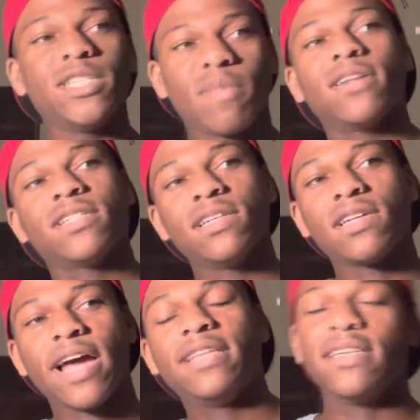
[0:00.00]
person look
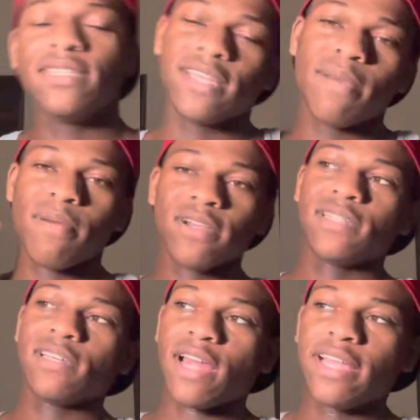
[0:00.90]
like this and that
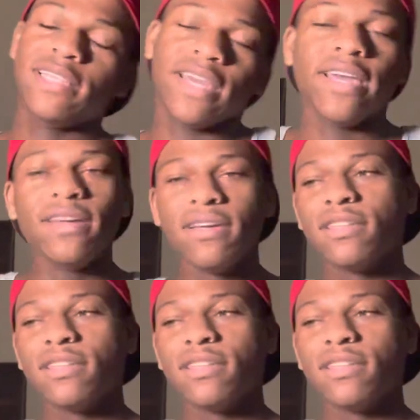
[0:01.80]
person look like that.